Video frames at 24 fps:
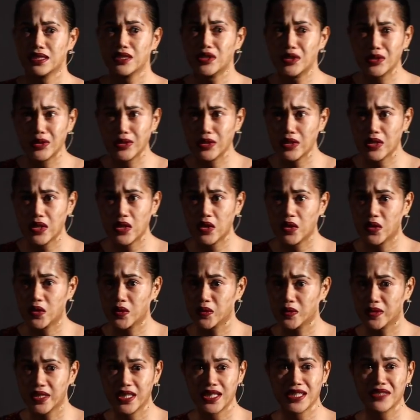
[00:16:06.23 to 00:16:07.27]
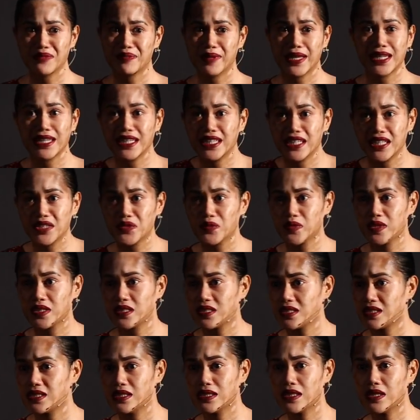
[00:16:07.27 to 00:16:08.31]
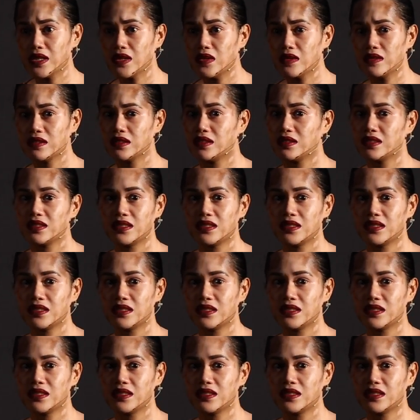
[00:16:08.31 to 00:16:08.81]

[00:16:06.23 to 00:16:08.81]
No, his melanin was, you know,